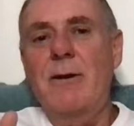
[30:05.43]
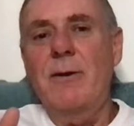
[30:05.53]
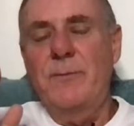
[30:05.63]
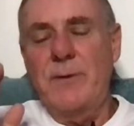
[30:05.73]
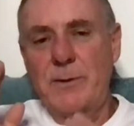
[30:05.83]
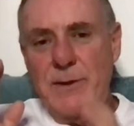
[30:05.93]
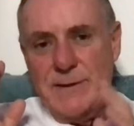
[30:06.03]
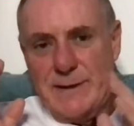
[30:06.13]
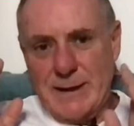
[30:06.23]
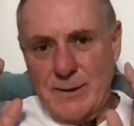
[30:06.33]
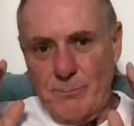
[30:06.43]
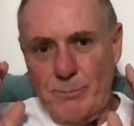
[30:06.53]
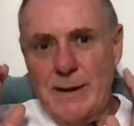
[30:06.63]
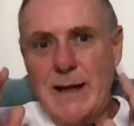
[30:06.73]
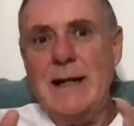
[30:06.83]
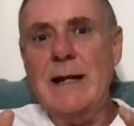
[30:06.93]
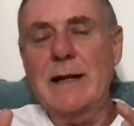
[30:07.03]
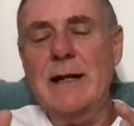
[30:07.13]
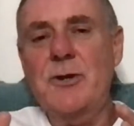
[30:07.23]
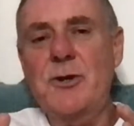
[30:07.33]
off focusing on plain
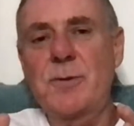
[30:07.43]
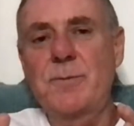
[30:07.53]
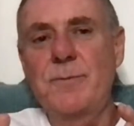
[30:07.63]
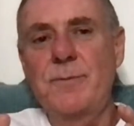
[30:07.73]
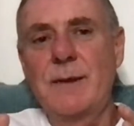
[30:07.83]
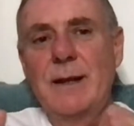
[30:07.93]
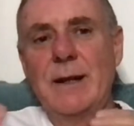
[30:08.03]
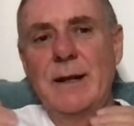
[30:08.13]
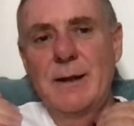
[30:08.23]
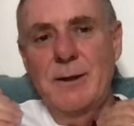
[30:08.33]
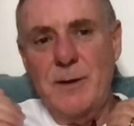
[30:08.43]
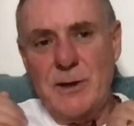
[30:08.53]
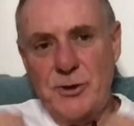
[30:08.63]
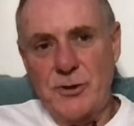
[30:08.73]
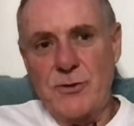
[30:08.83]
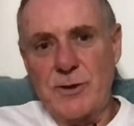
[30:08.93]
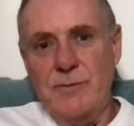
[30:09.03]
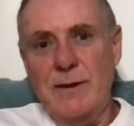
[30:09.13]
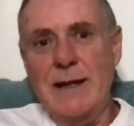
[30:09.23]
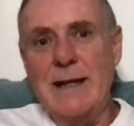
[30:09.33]
English questions that
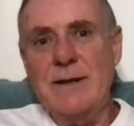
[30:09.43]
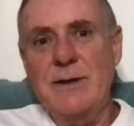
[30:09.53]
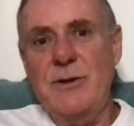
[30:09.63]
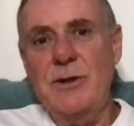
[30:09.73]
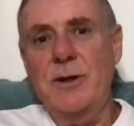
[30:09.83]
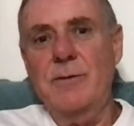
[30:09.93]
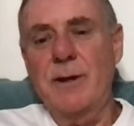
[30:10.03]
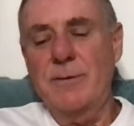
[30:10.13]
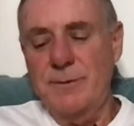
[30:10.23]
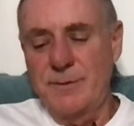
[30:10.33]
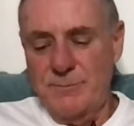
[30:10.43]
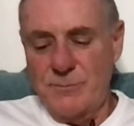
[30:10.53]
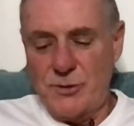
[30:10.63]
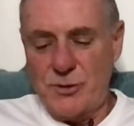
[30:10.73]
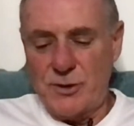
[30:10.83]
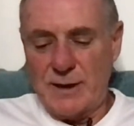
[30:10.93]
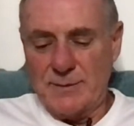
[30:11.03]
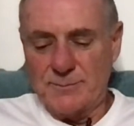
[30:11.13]
relate to your own journey.